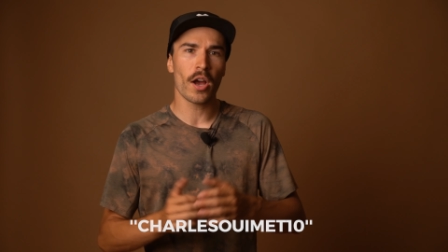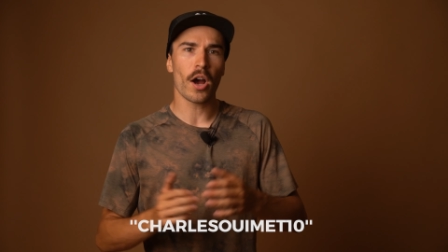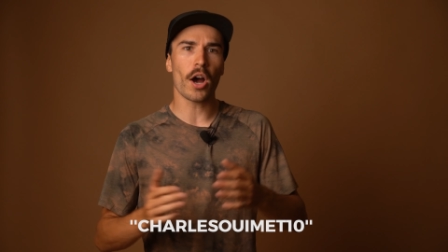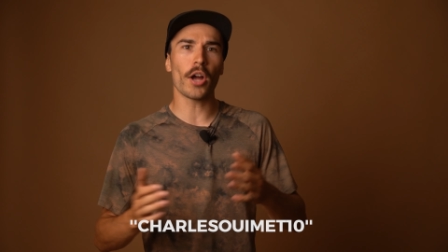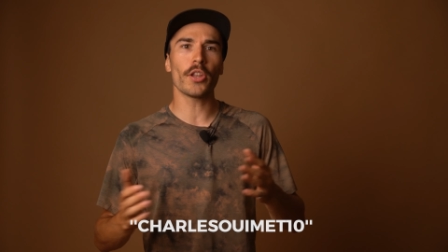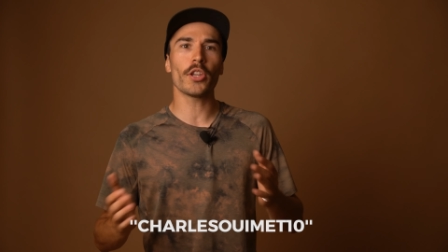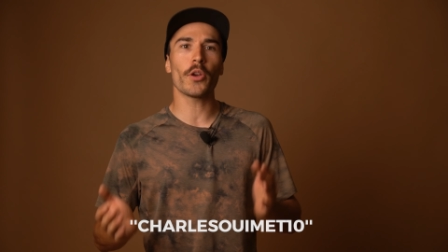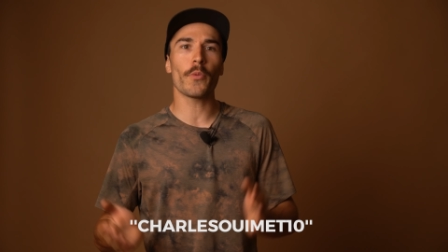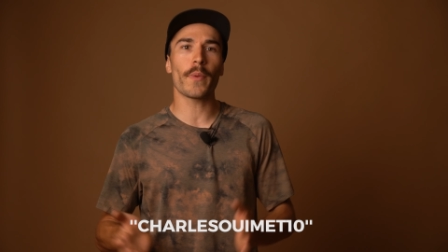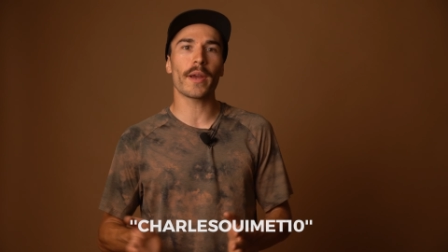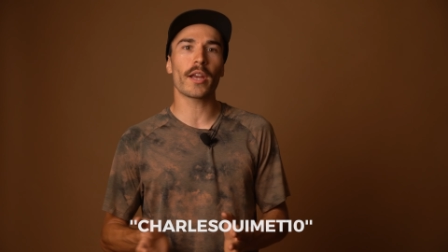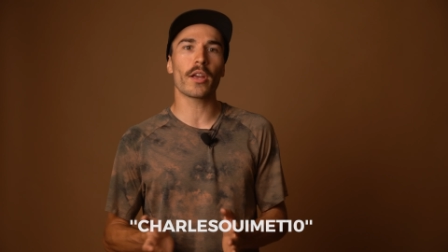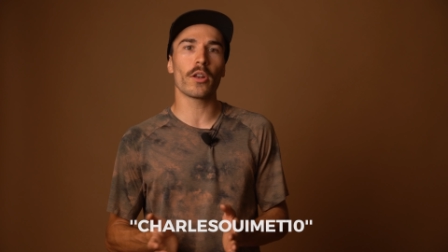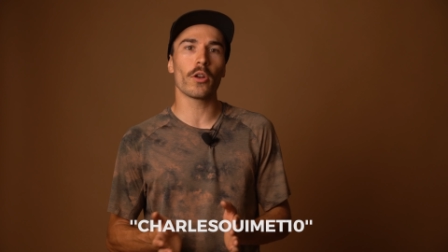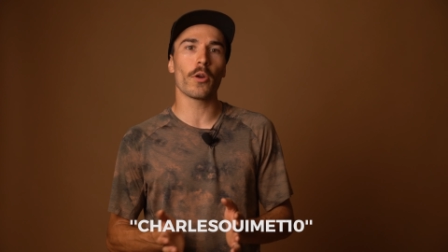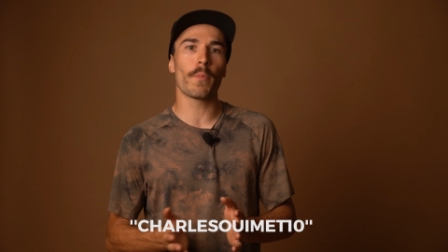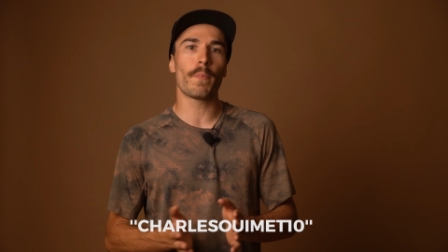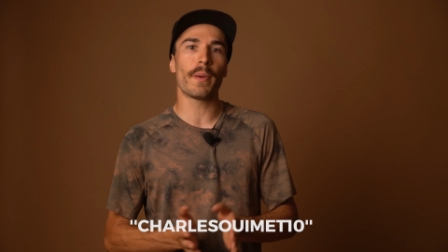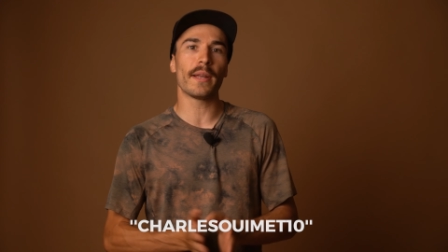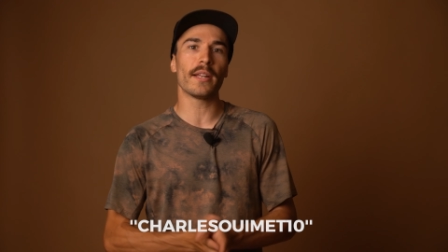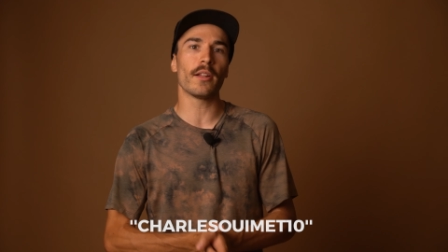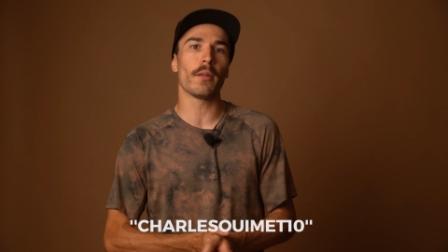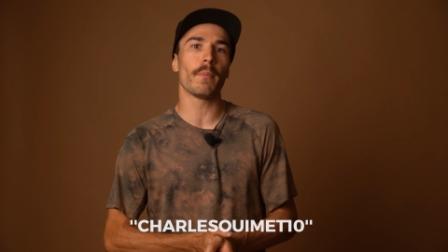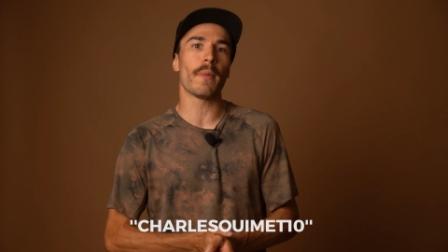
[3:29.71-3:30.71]
on the regular
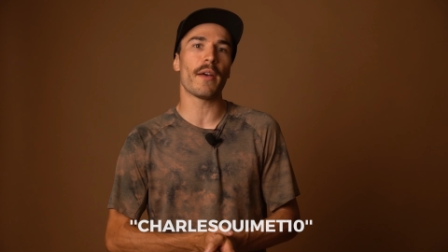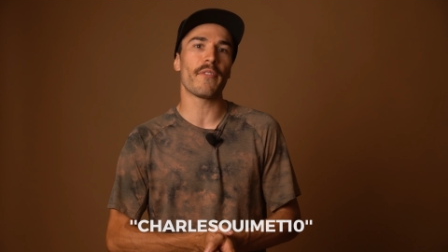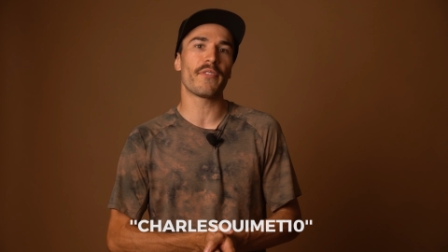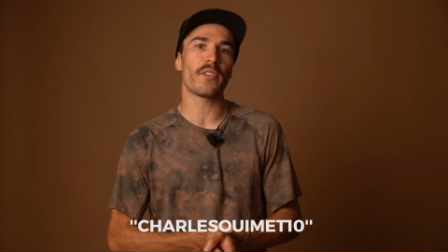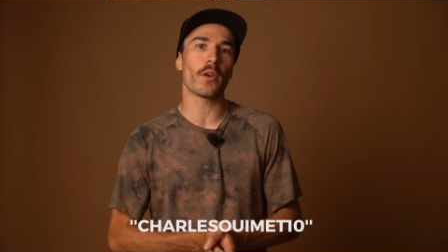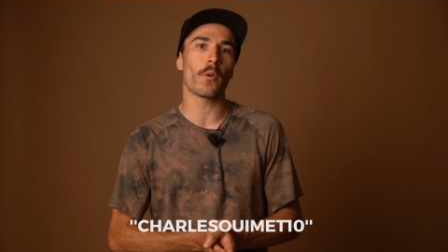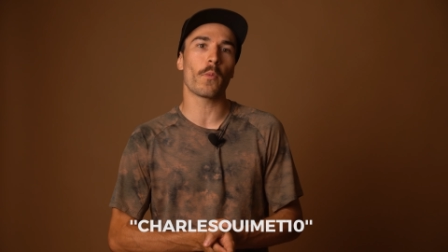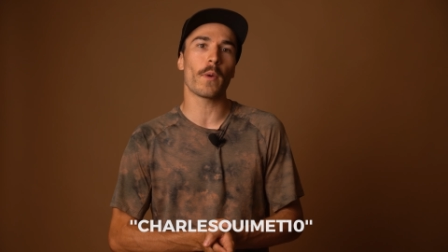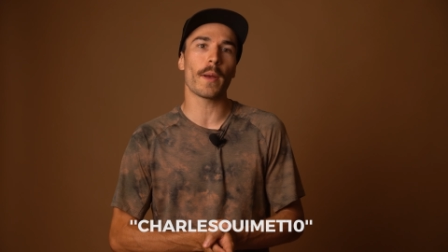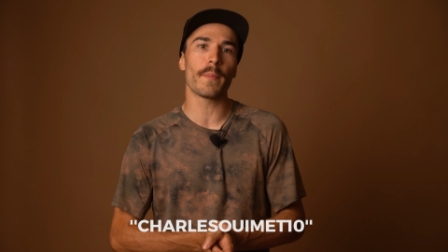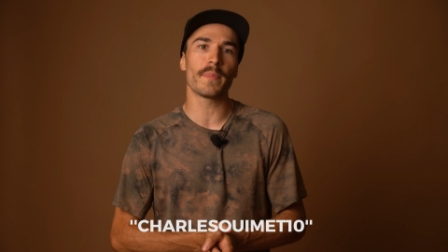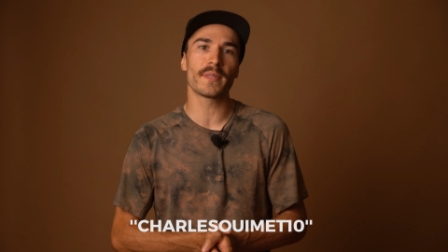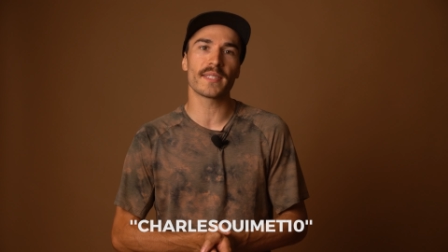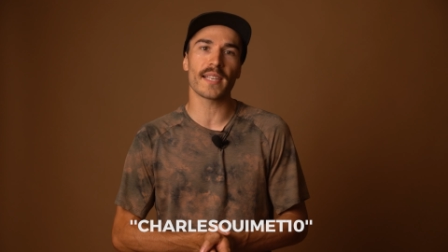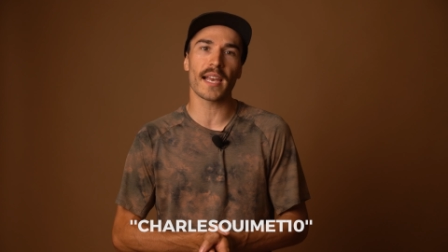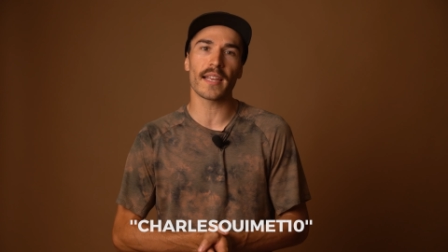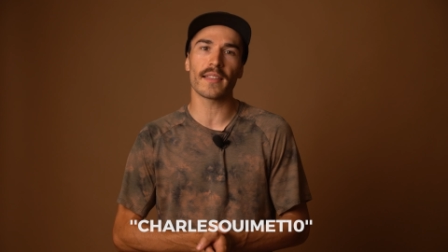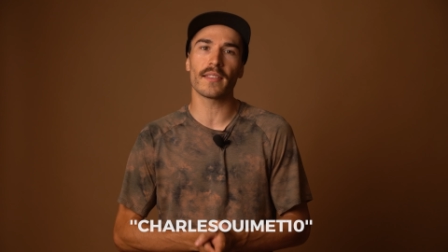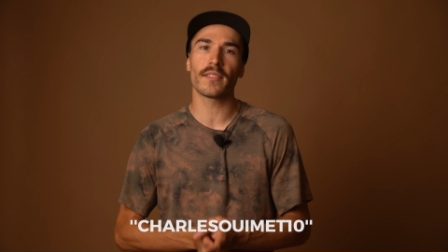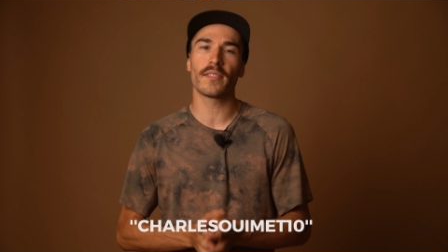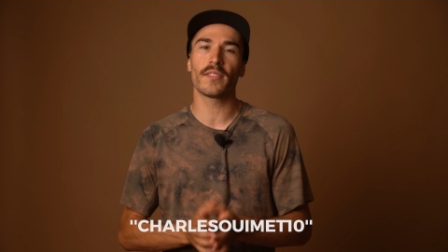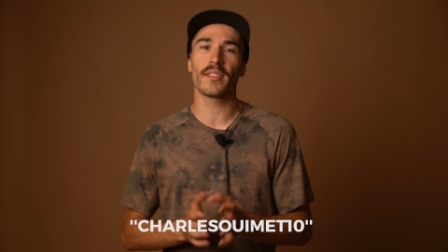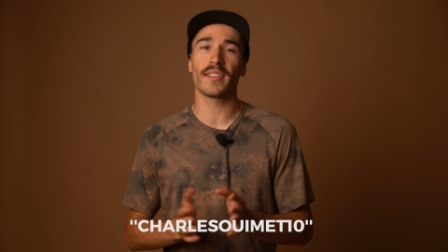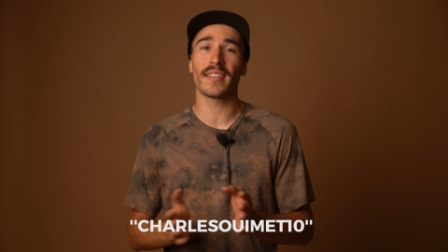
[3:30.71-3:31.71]
Pedal Mafia
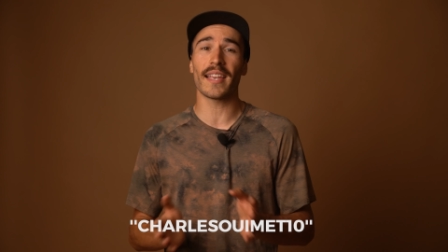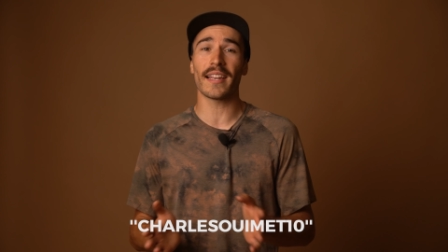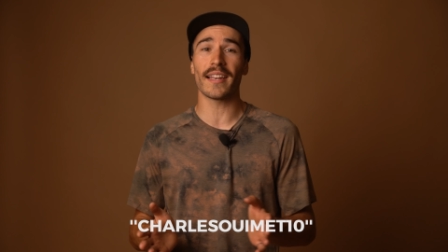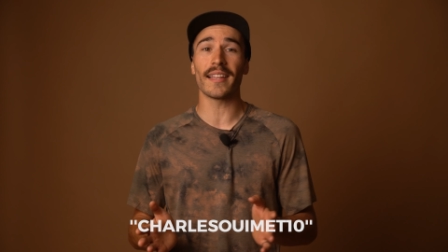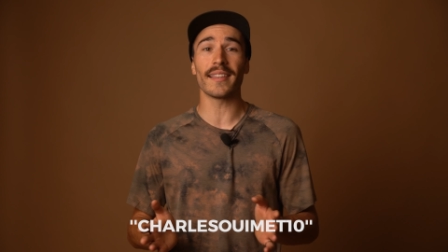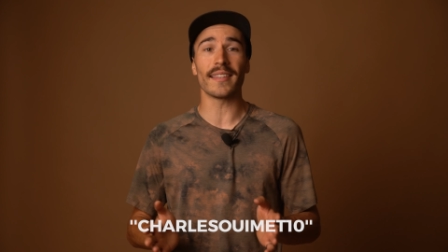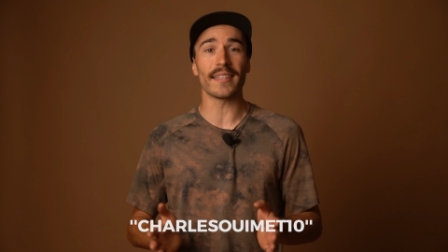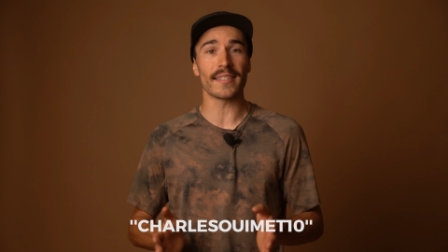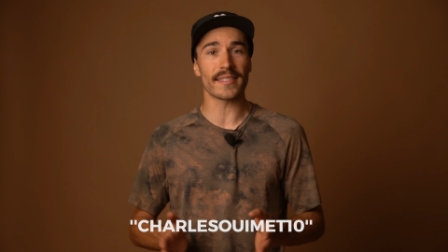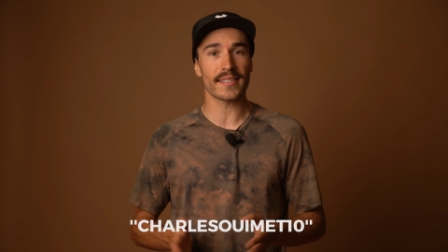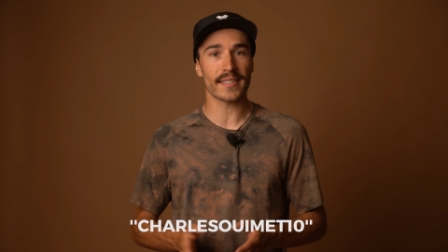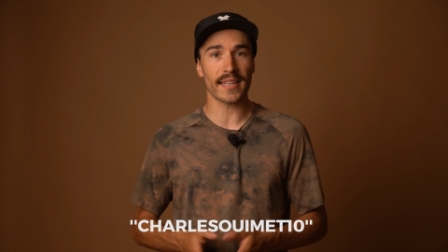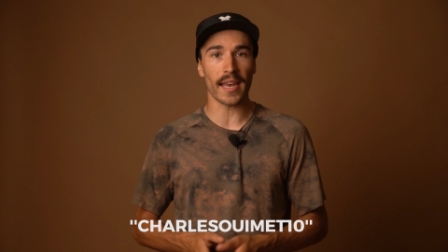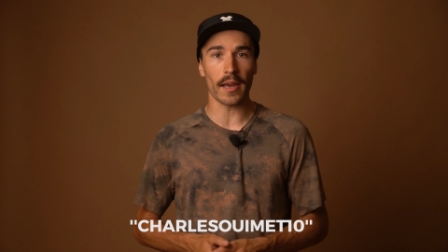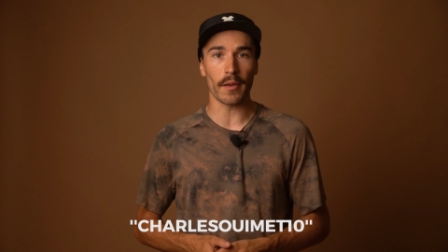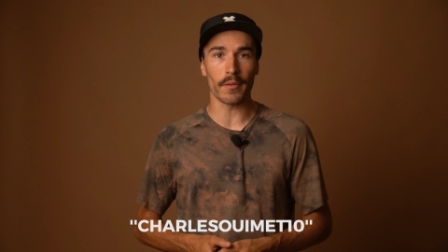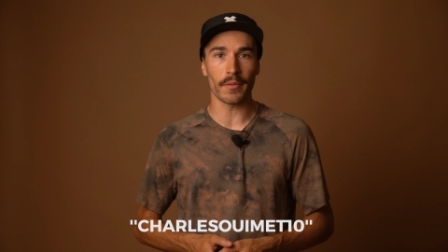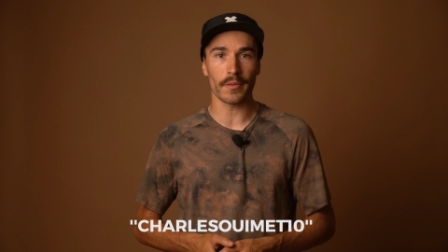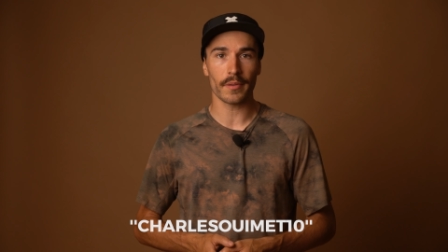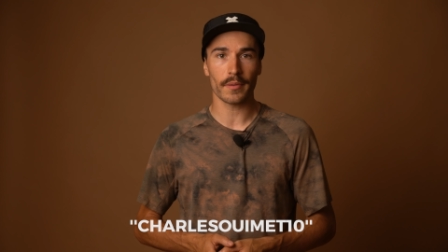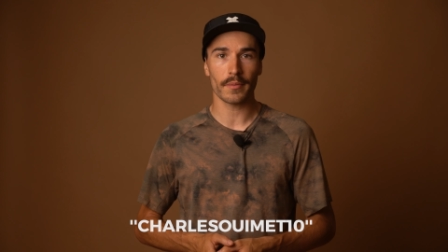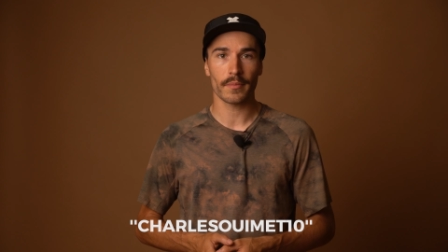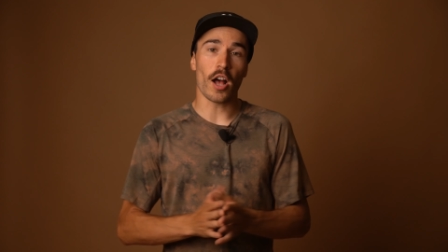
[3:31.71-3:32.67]
website to get a discount.